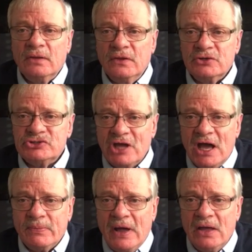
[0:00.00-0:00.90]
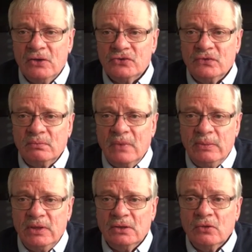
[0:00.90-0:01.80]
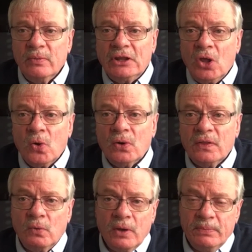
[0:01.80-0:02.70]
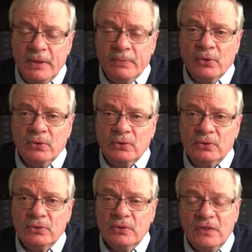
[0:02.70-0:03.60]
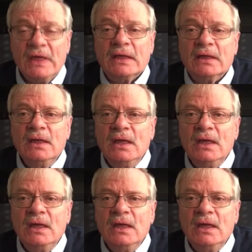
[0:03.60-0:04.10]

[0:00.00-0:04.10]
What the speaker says: their stockpiles may be a little bit lower than what people think.